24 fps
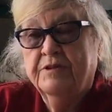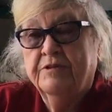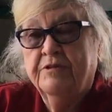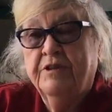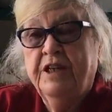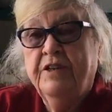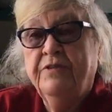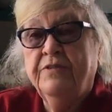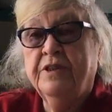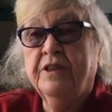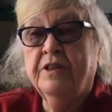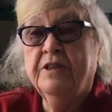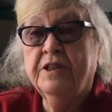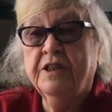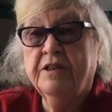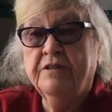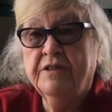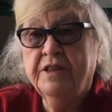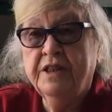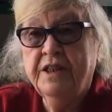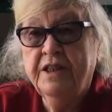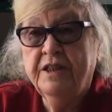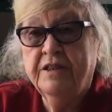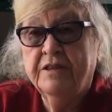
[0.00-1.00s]
graveyard
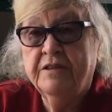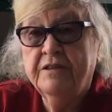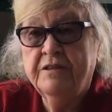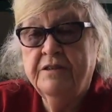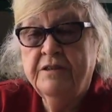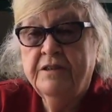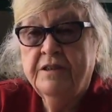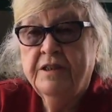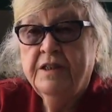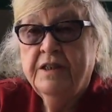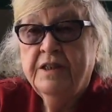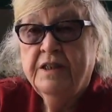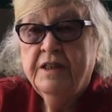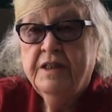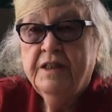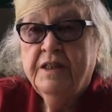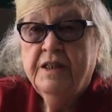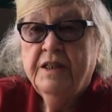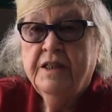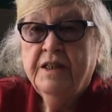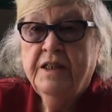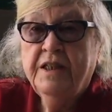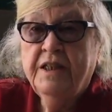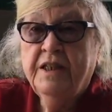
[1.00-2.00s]
down here,
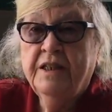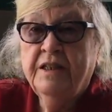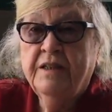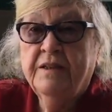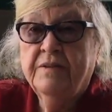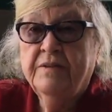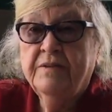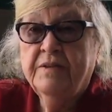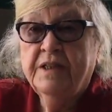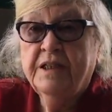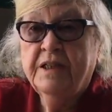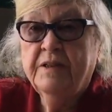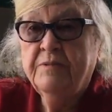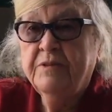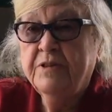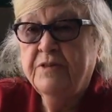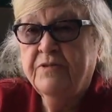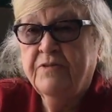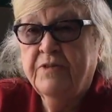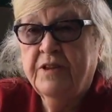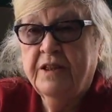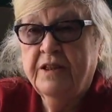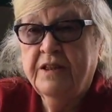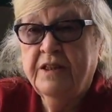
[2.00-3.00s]
yeah, that
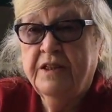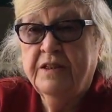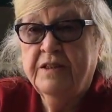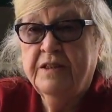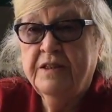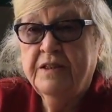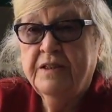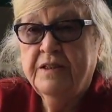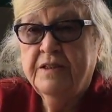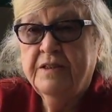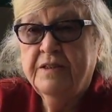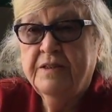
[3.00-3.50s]
was flooded.